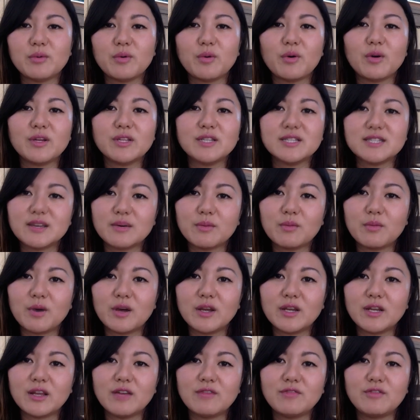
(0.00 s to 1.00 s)
or in
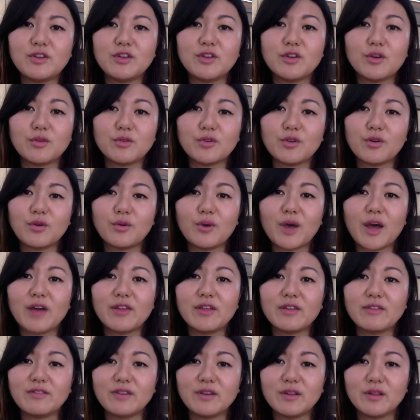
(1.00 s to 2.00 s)
someone if you don't know how
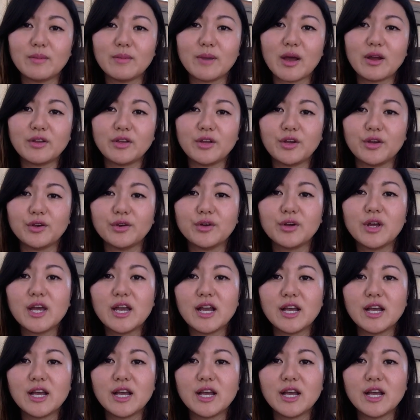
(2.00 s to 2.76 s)
they feel about you.